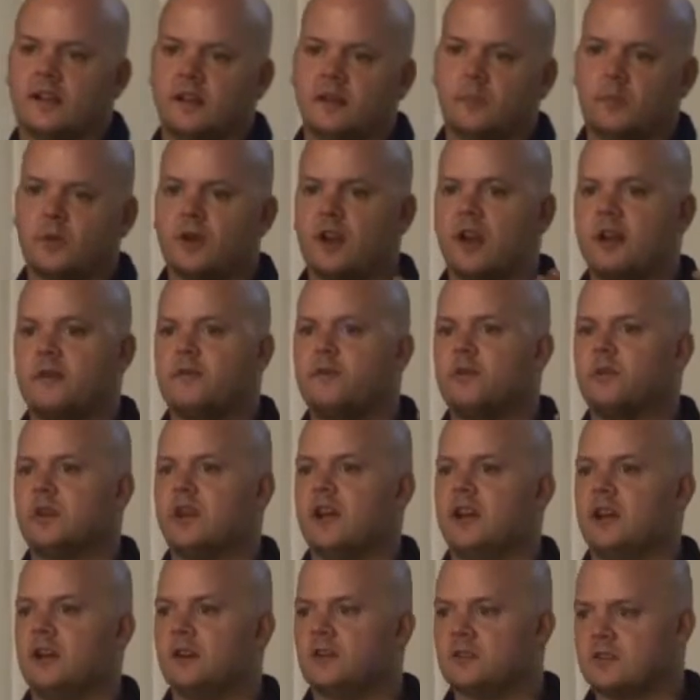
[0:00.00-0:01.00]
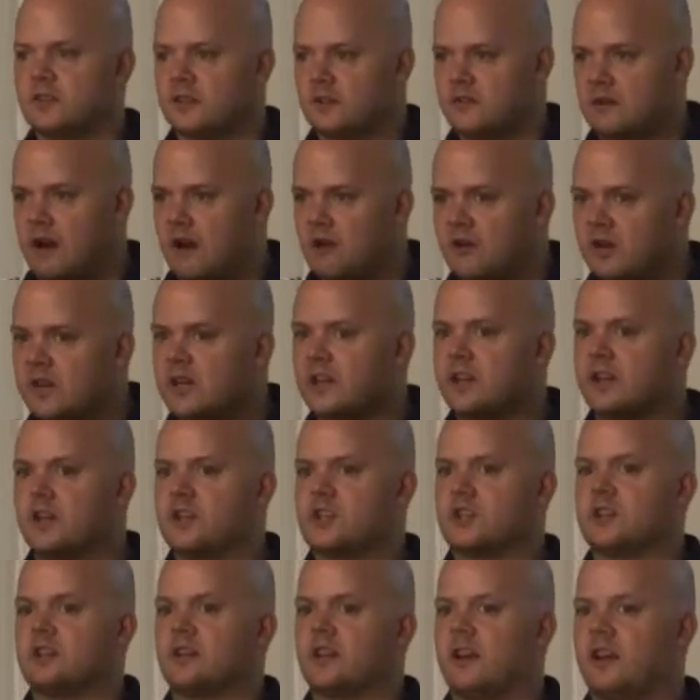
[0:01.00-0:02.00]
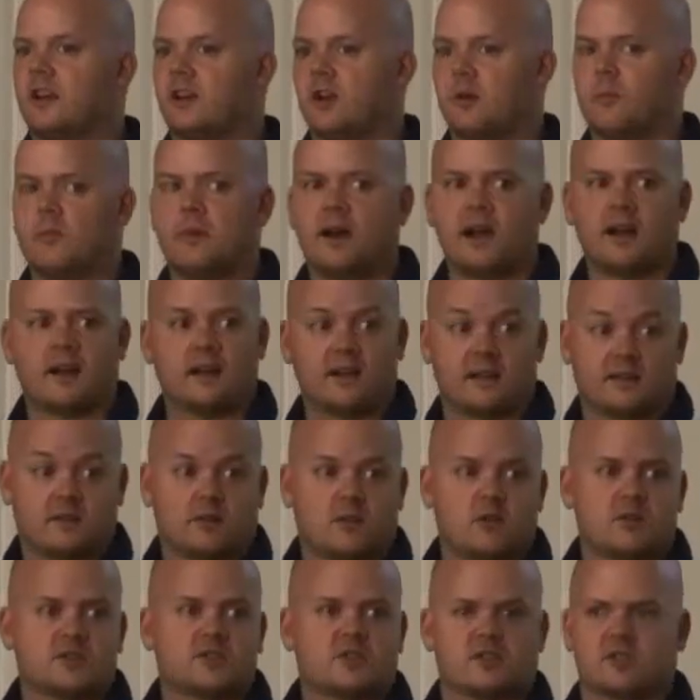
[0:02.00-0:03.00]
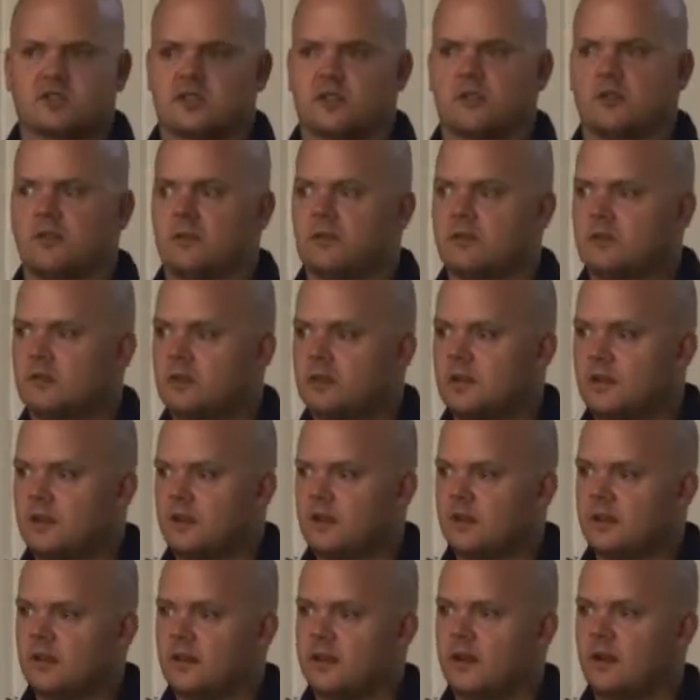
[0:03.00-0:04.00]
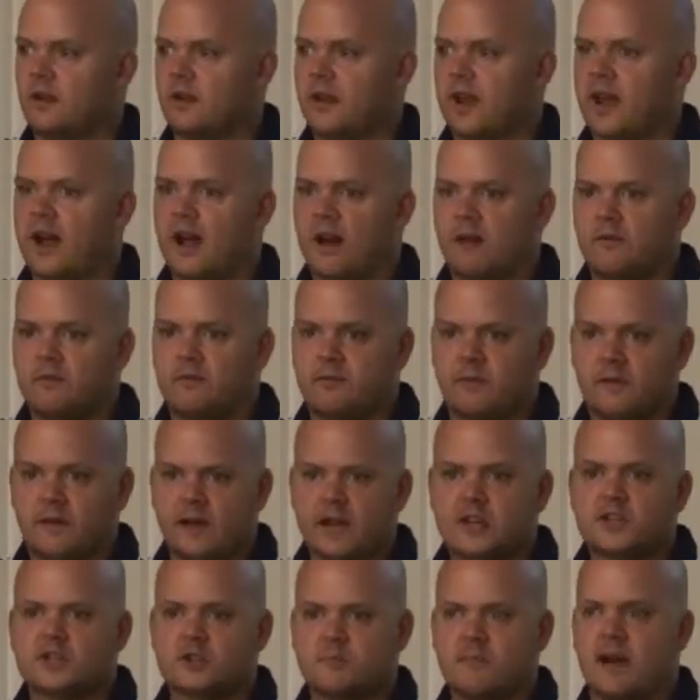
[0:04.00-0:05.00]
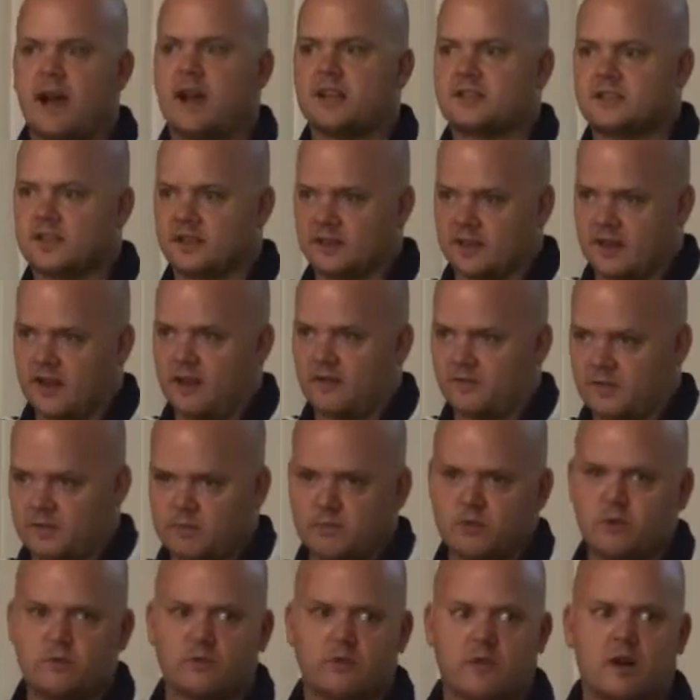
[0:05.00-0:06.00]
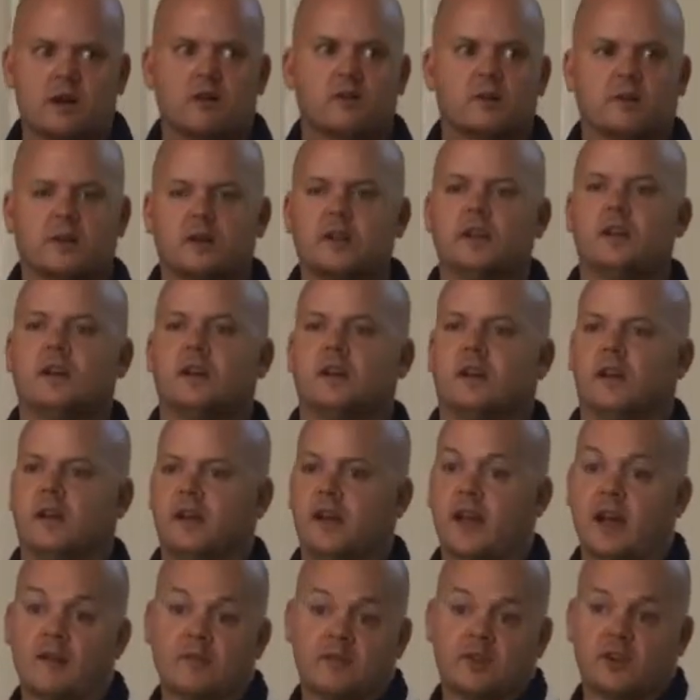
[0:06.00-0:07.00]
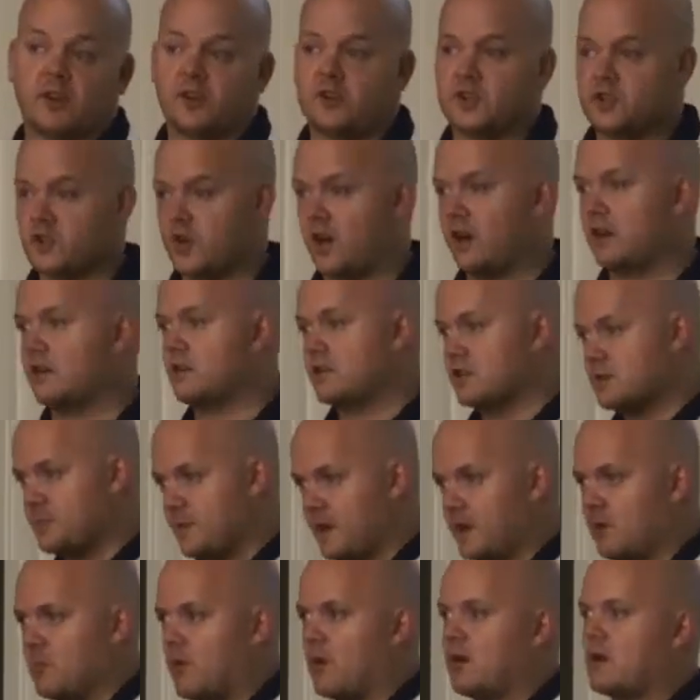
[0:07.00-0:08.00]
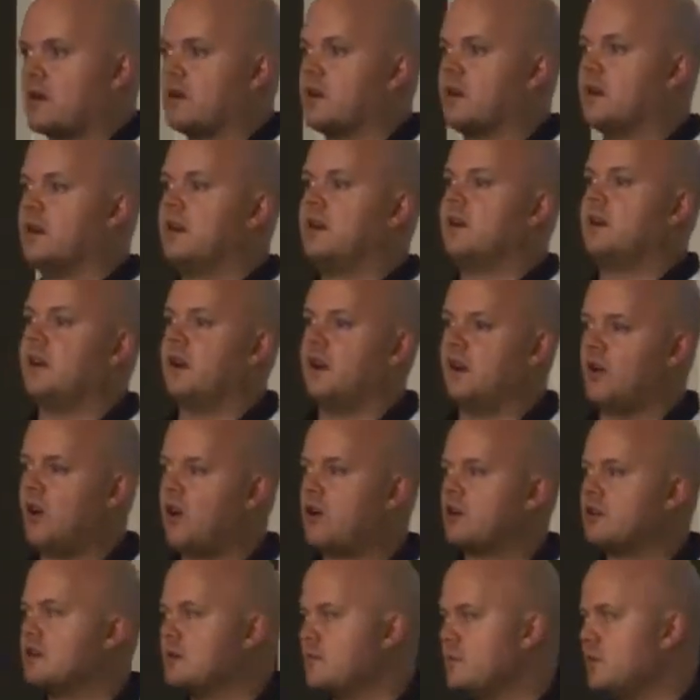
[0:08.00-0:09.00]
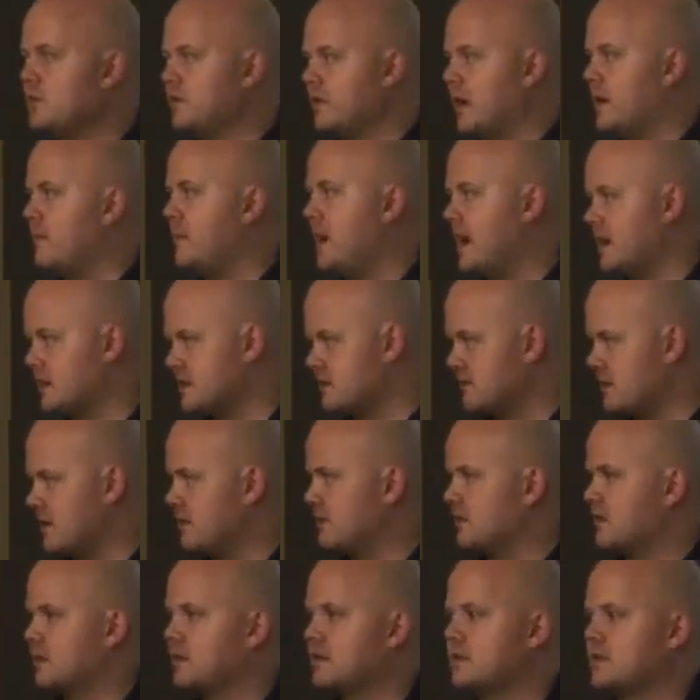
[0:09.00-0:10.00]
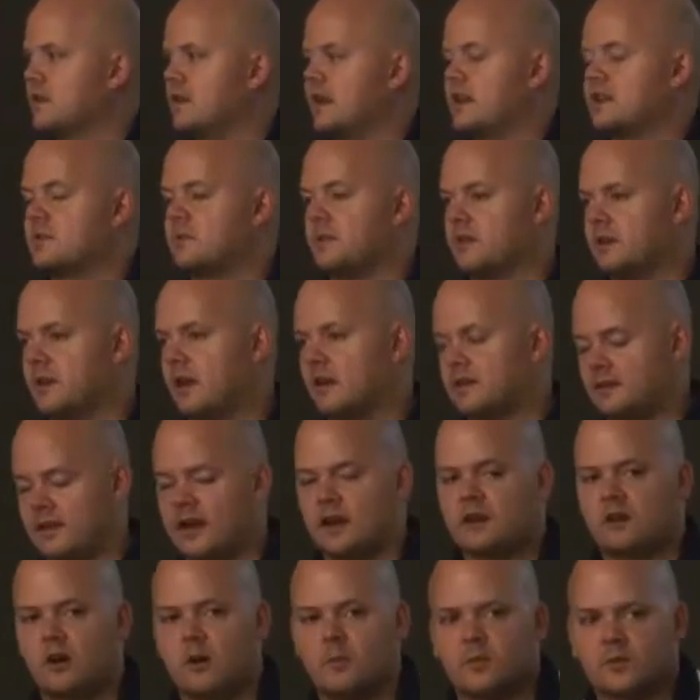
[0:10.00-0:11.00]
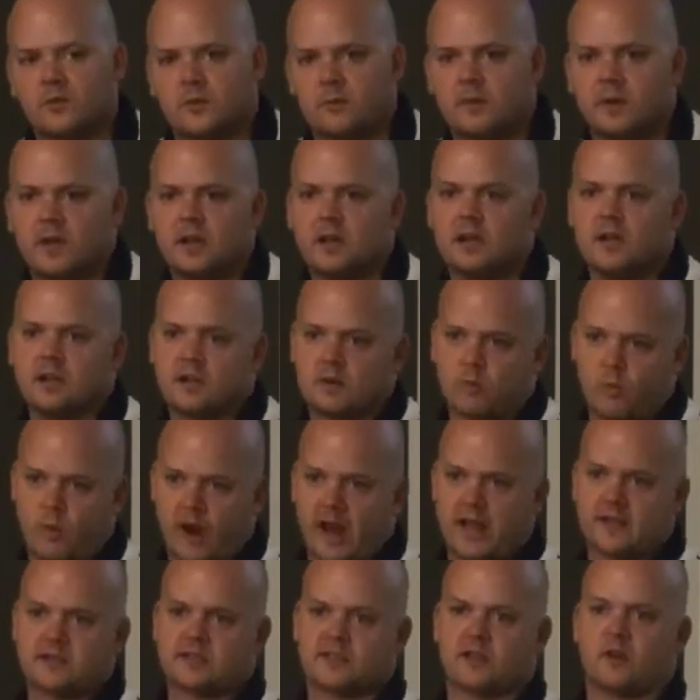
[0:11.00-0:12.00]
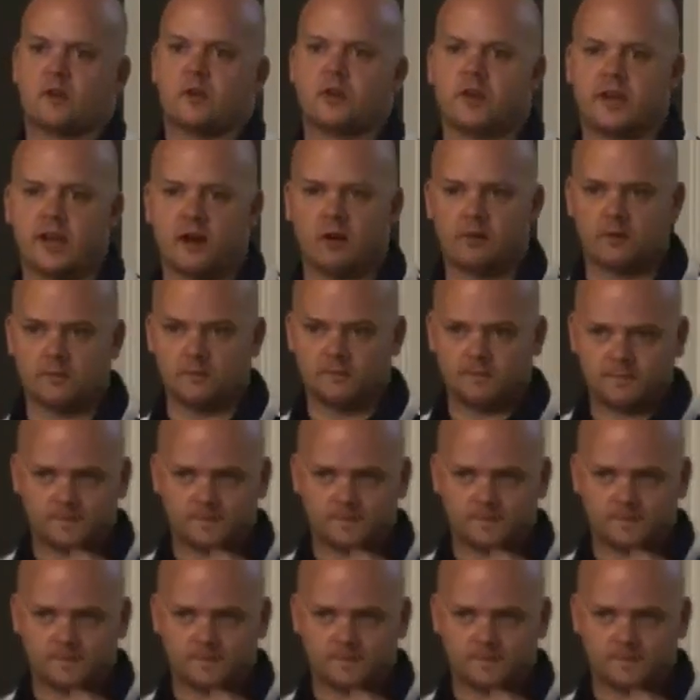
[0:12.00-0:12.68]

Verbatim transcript: and they put on a few kilos and they're out of condition and they come back. Of course they're slow. Now they have extra mass that they have to move around, and they haven't done the strength or speed work in order to move that mass around. So that's where that, that comes from. Weights slow you down.